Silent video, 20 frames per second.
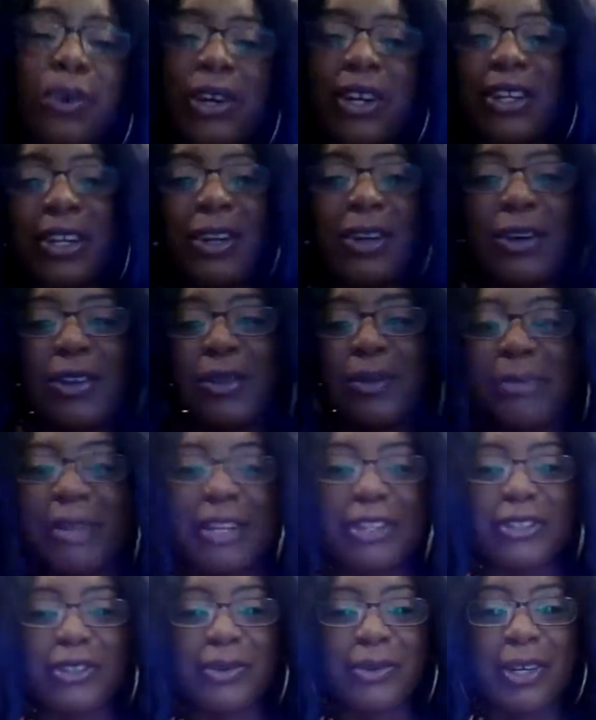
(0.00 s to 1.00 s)
I call them
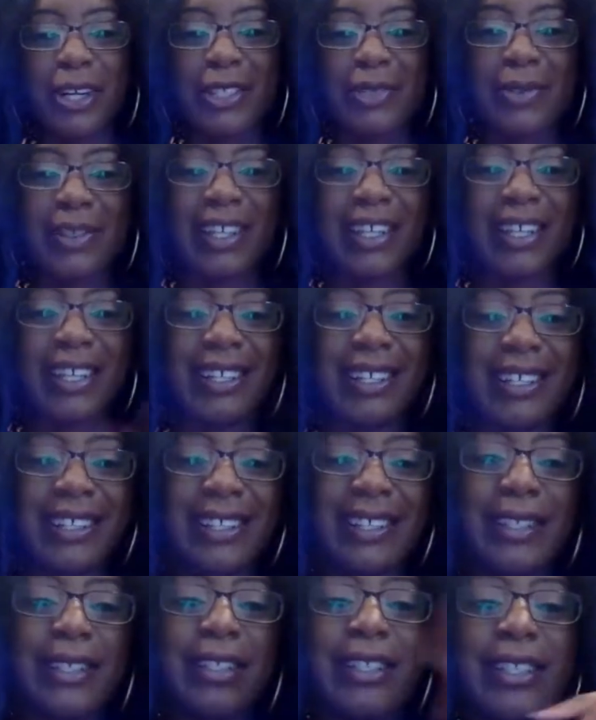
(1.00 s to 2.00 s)
nature walks when I